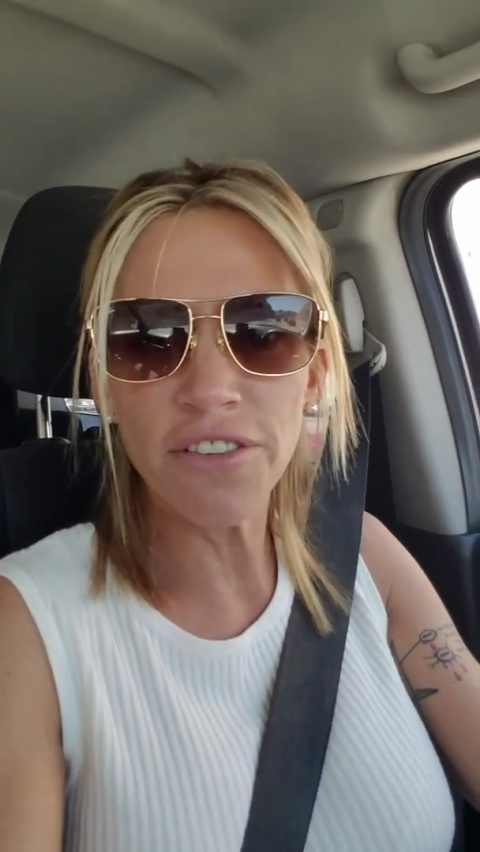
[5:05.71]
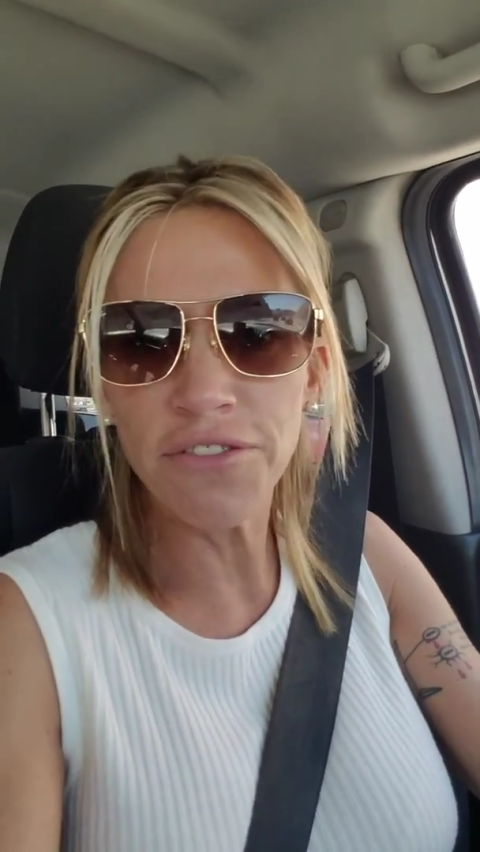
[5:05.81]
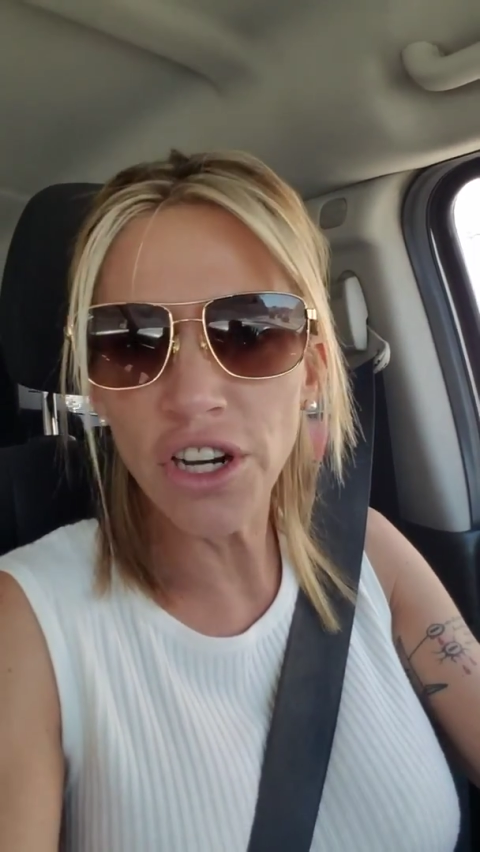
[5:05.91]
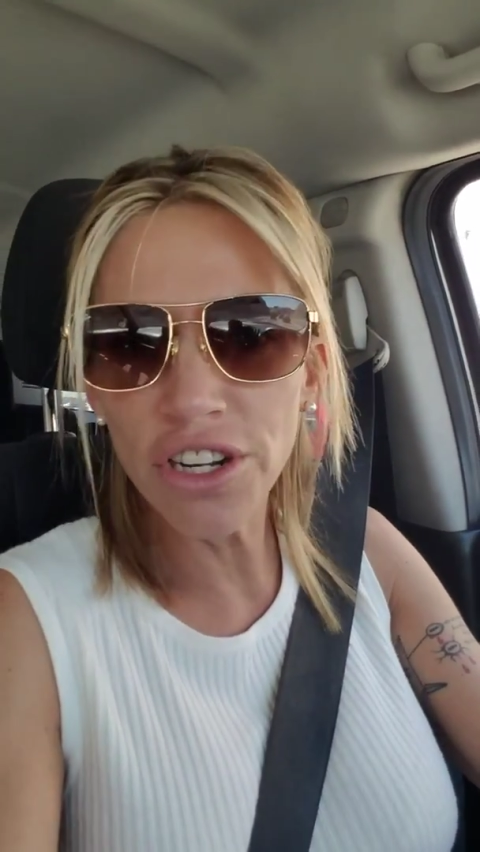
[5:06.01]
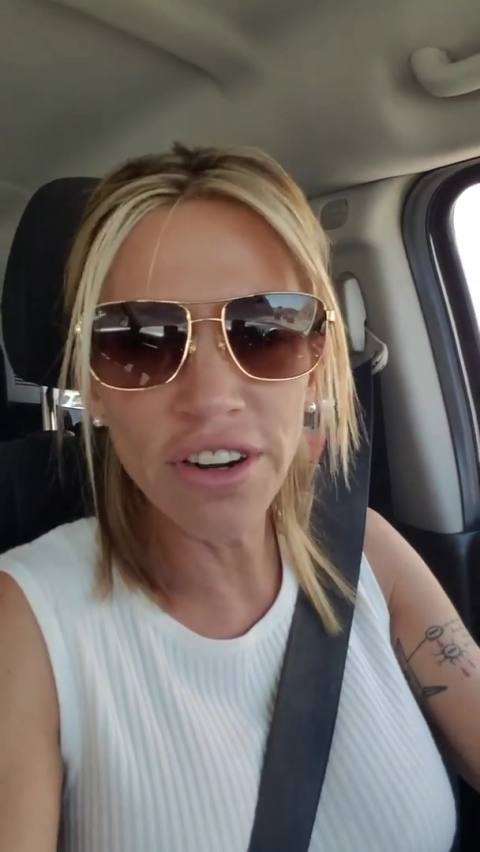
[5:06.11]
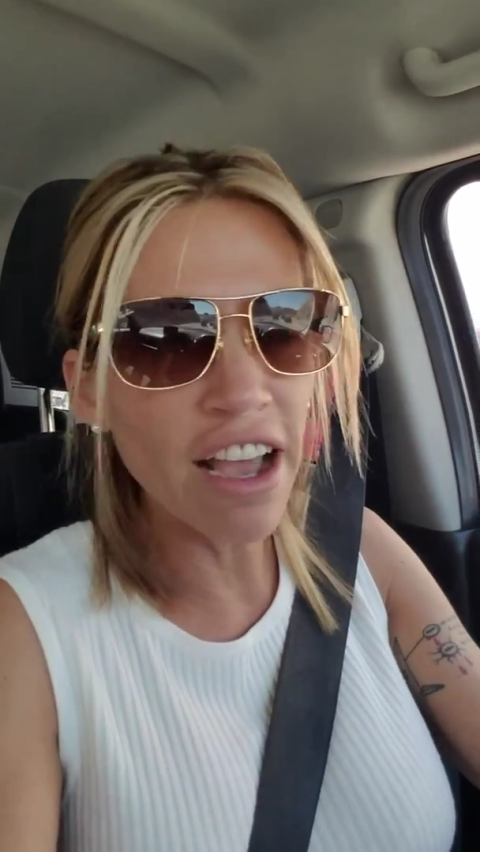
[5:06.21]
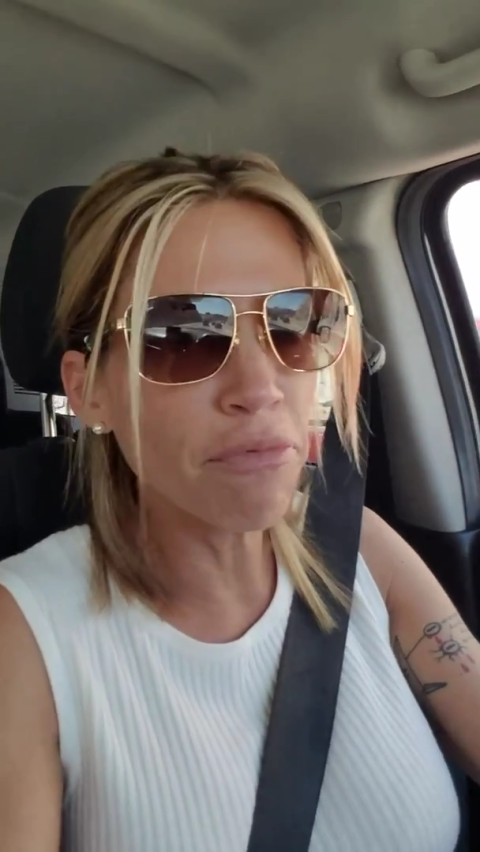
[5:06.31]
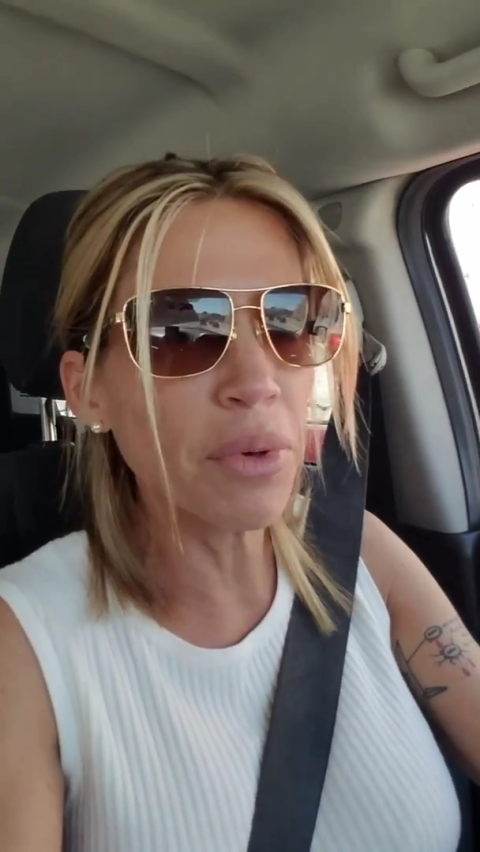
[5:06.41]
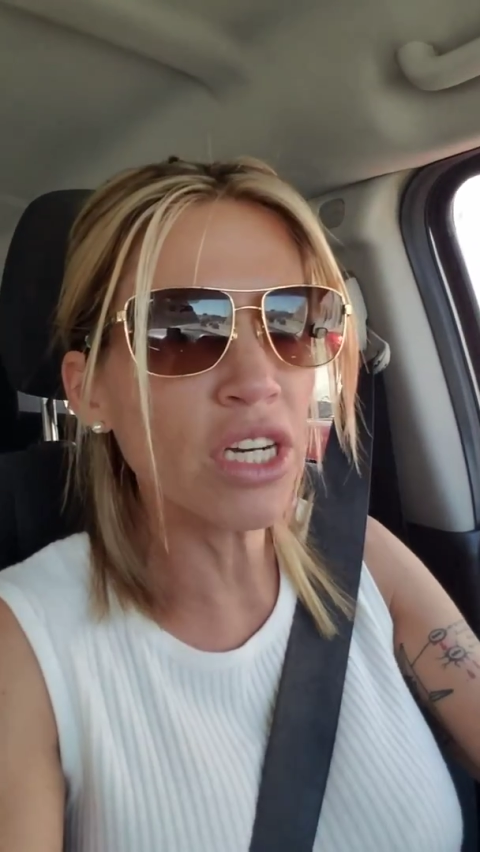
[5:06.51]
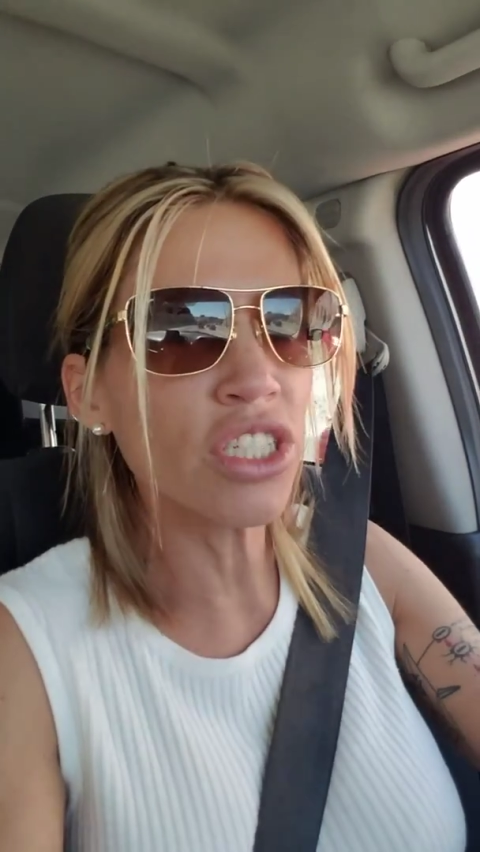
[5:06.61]
Your
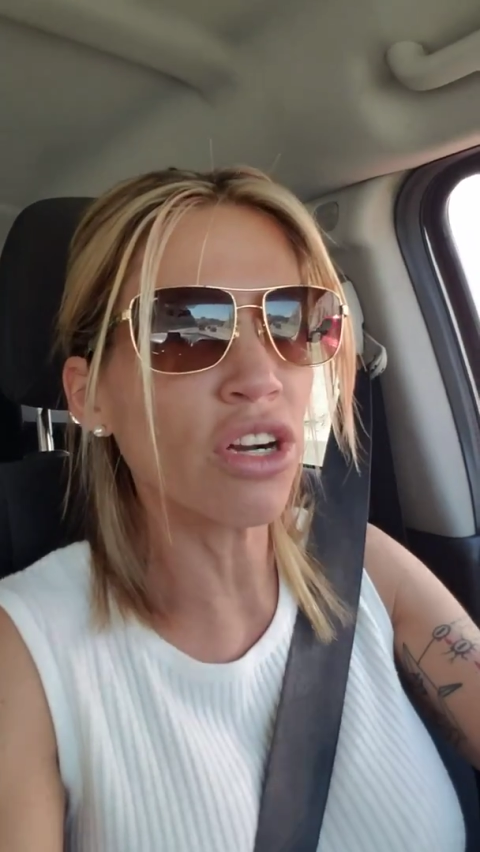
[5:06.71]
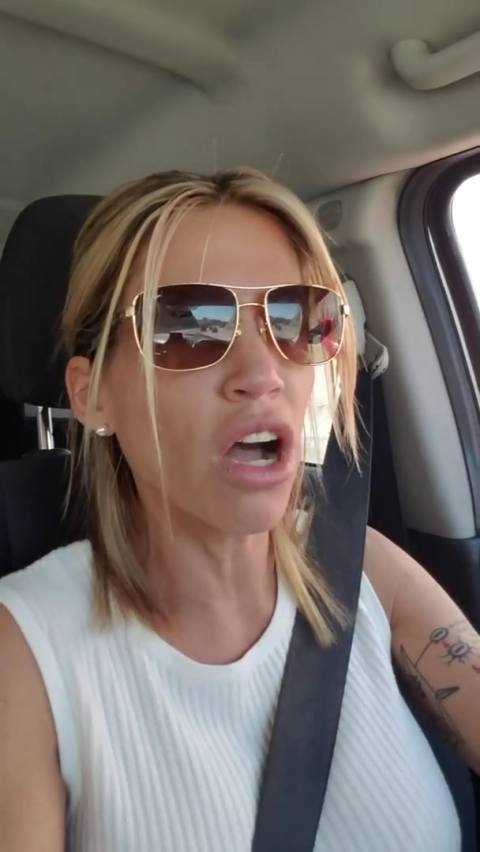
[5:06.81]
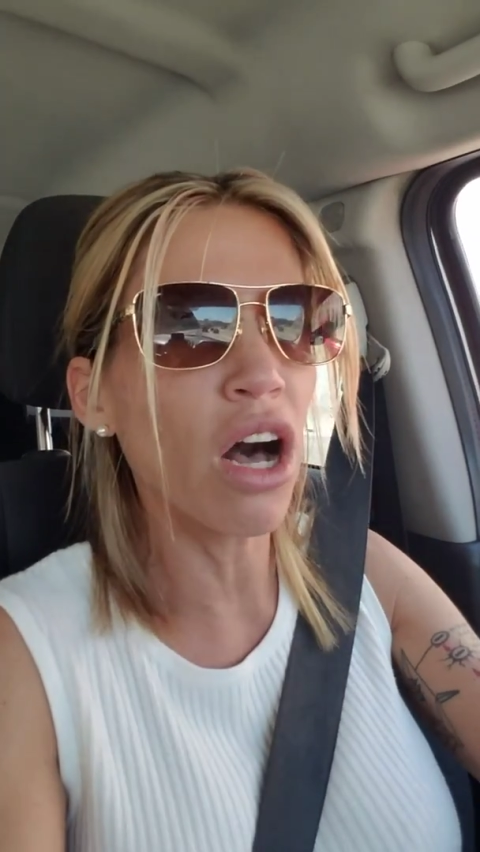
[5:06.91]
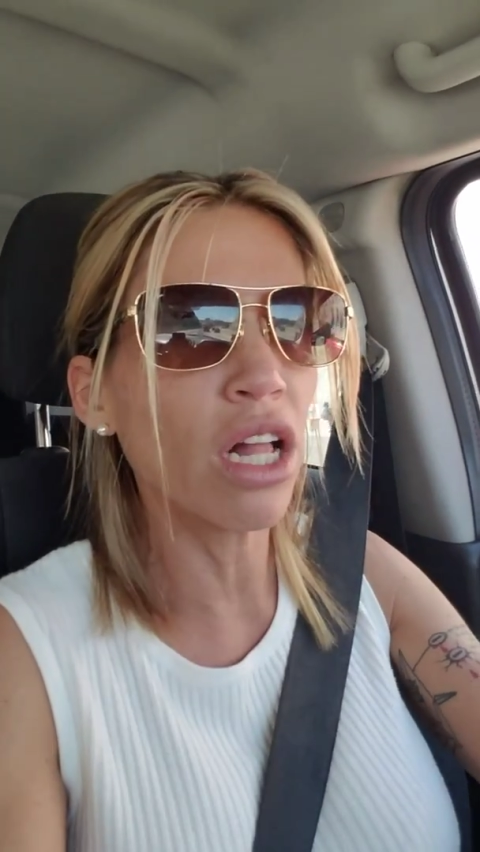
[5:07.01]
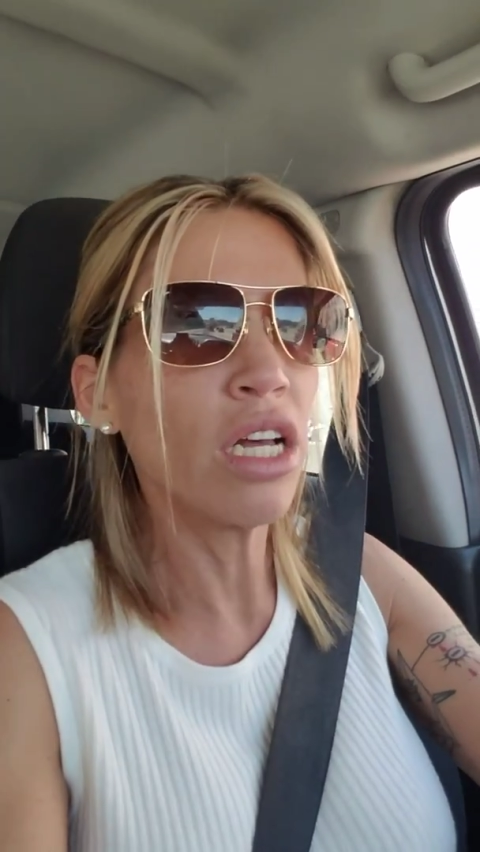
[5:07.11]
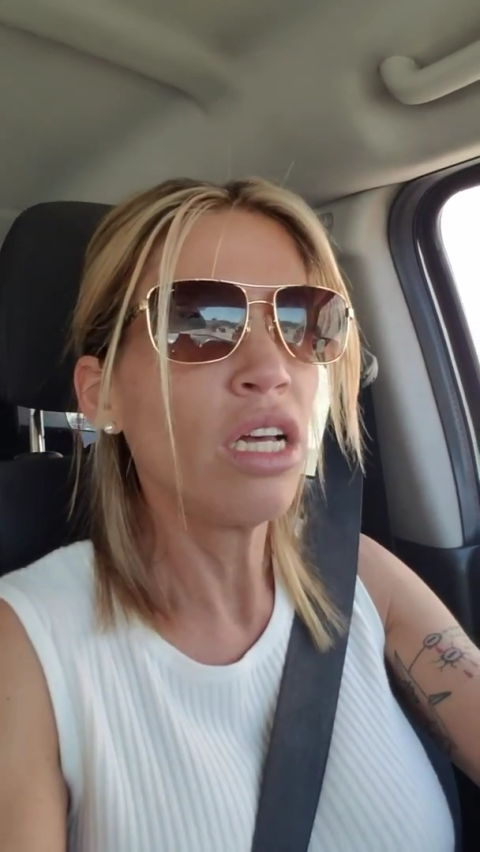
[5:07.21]
photograph books are all